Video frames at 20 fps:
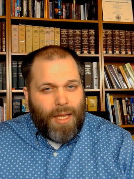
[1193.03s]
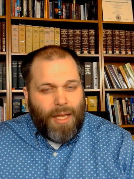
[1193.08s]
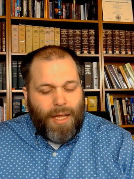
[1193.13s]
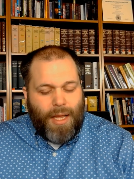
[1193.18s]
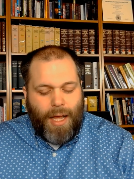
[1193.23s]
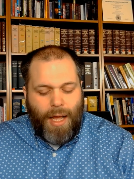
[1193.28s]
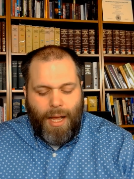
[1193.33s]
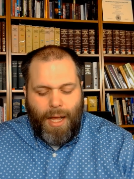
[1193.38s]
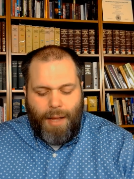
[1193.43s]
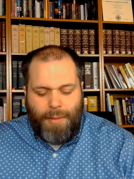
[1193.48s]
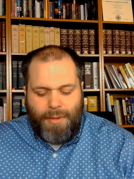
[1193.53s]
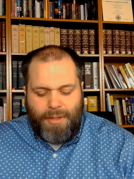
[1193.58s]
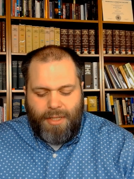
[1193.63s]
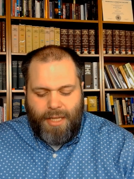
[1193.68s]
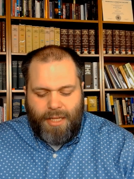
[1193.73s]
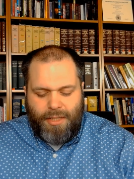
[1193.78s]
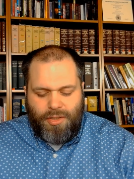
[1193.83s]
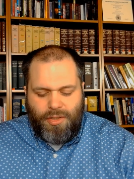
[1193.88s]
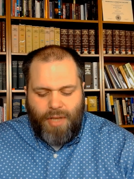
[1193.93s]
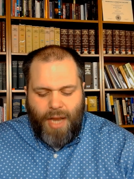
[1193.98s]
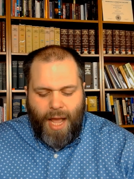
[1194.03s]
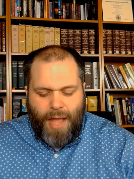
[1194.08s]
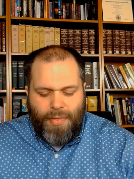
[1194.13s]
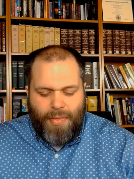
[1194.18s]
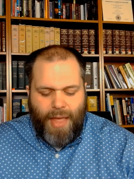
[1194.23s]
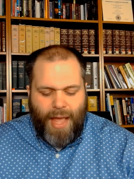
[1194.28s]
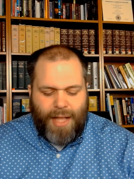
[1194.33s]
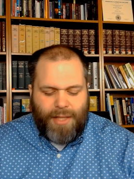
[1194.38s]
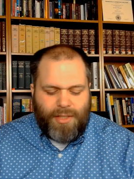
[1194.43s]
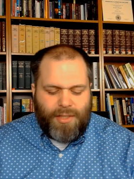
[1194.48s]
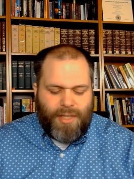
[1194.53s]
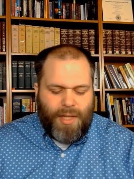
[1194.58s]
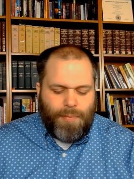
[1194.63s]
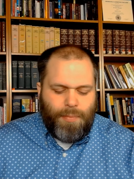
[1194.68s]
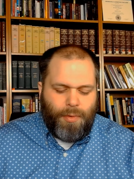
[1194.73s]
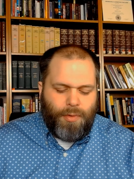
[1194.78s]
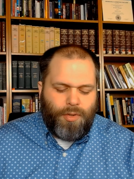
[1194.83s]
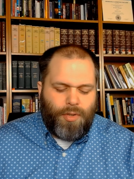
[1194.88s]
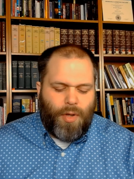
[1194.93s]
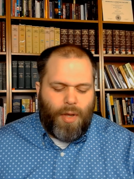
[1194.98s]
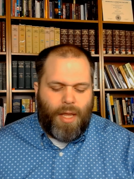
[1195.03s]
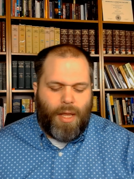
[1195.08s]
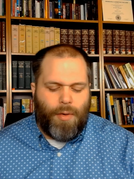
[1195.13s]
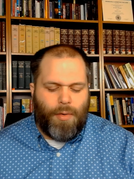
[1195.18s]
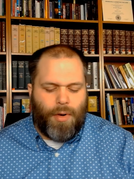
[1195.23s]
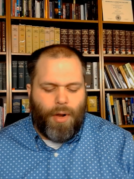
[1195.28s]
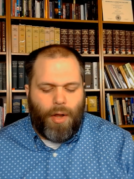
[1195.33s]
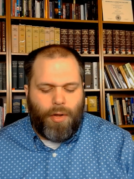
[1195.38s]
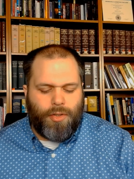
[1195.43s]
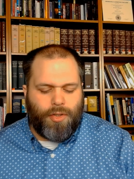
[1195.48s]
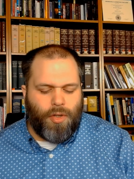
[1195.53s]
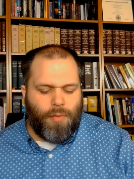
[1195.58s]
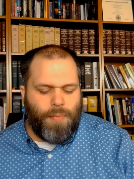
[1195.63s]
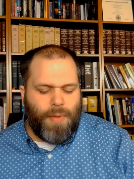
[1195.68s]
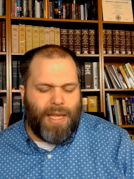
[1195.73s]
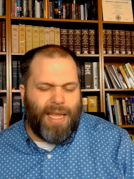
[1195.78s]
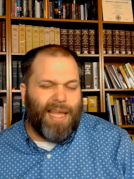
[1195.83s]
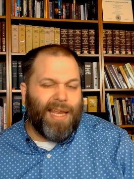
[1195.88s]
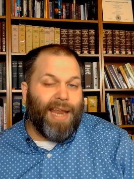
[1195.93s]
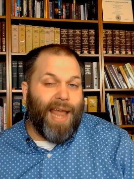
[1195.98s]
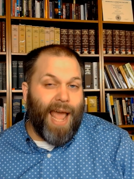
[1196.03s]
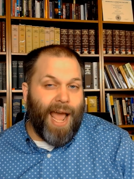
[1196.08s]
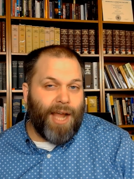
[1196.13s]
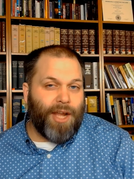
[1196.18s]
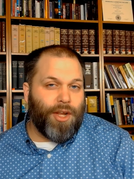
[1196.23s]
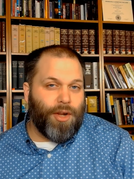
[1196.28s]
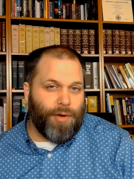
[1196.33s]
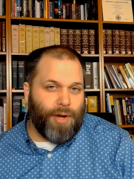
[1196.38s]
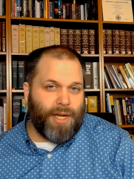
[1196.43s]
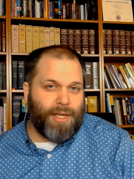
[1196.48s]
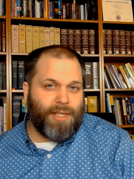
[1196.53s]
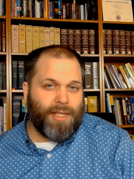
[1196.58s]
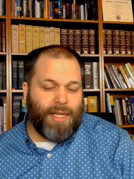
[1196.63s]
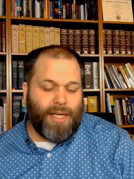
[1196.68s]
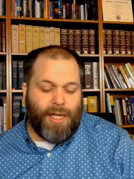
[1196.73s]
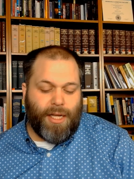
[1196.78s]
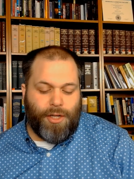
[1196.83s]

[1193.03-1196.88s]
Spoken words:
It's not that simple. So it would also be inaccurate